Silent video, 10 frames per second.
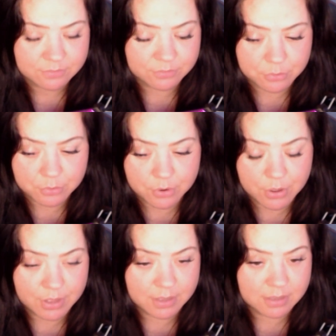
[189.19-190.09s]

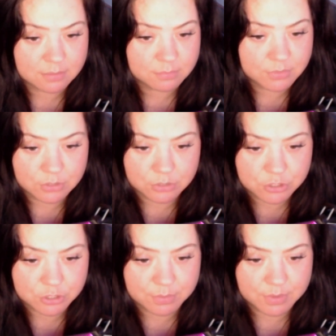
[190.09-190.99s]
for
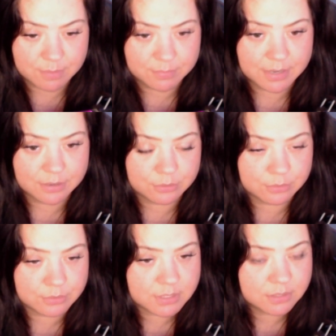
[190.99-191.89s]
YouTube
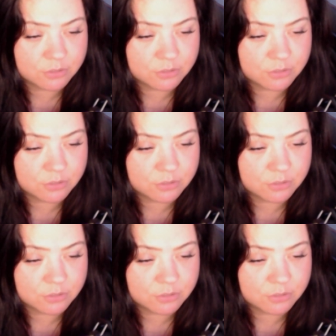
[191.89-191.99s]
thumbnails,